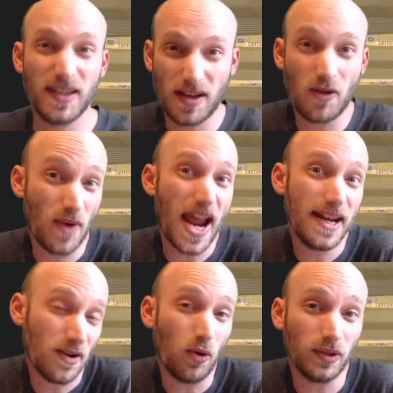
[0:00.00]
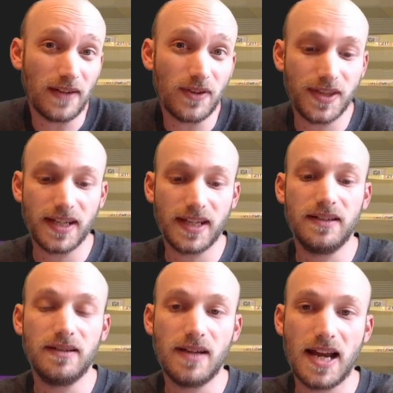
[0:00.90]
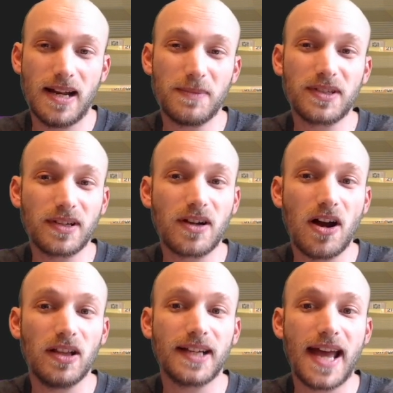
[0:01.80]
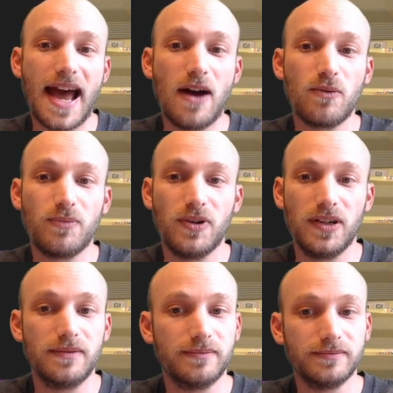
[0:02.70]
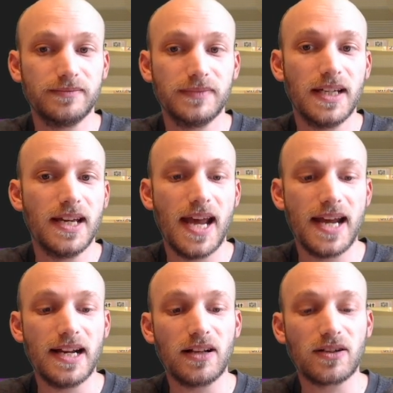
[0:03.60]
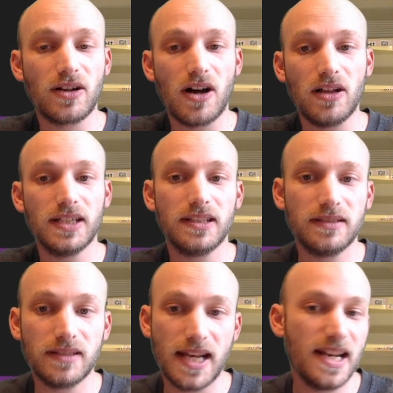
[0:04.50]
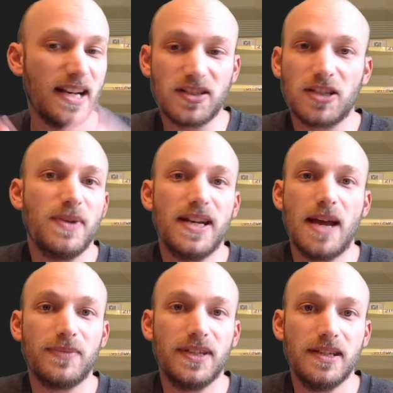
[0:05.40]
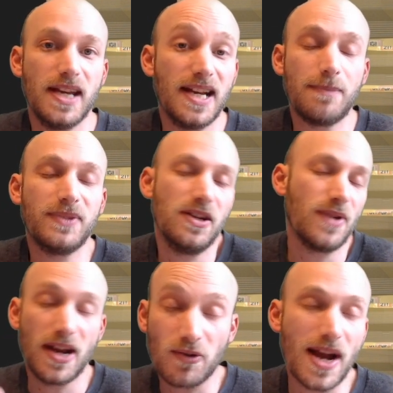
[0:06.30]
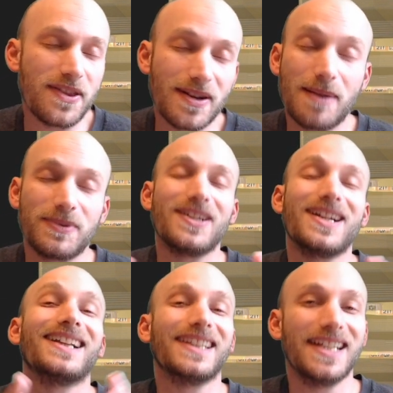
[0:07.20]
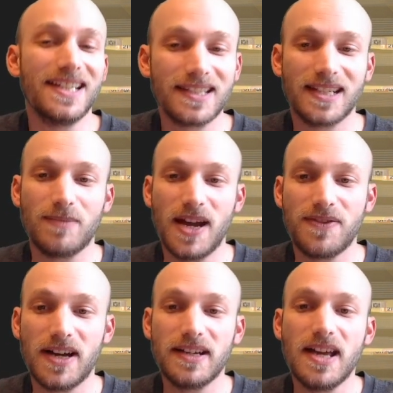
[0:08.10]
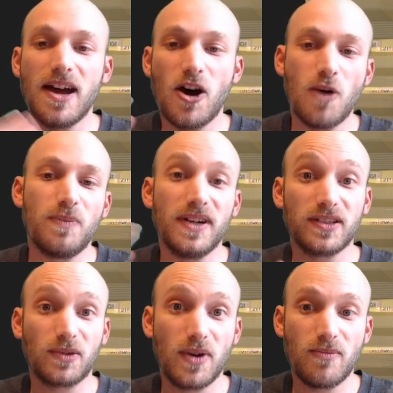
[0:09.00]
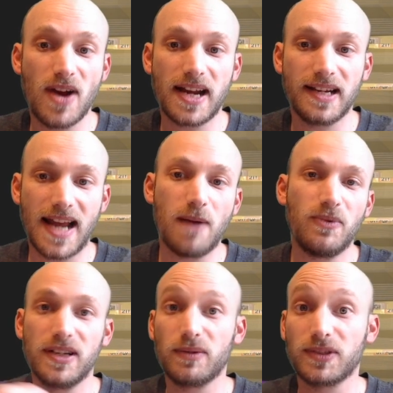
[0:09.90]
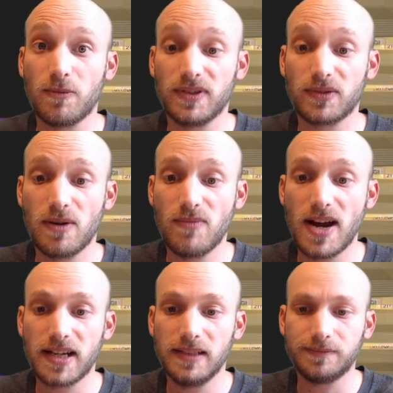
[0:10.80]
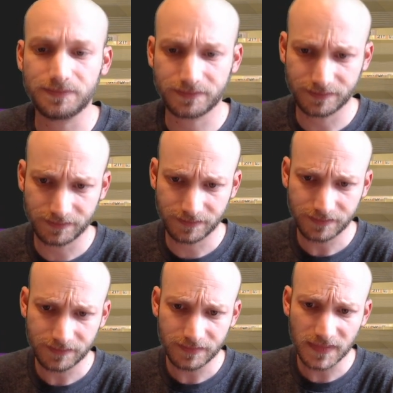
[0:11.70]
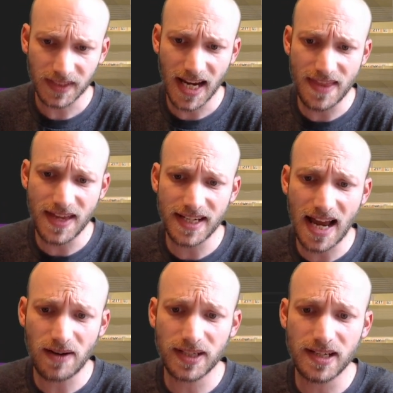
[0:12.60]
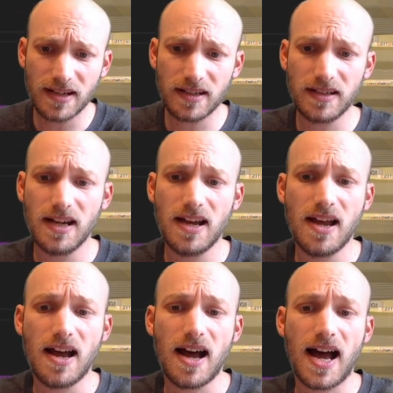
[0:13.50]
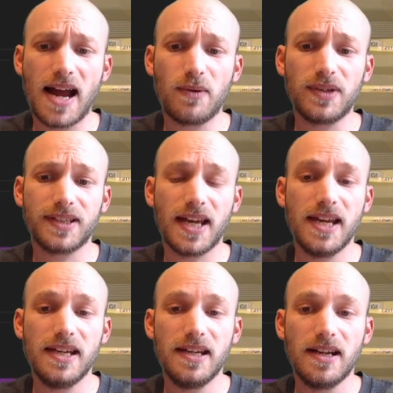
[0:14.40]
array to hold everything in, and I'm just going to call it output, and I'll call it, and it'll just be an empty array, or rather, I'm sorry, a list in Python, open and square bracket. Output equals open square bracket. And then down here, I will say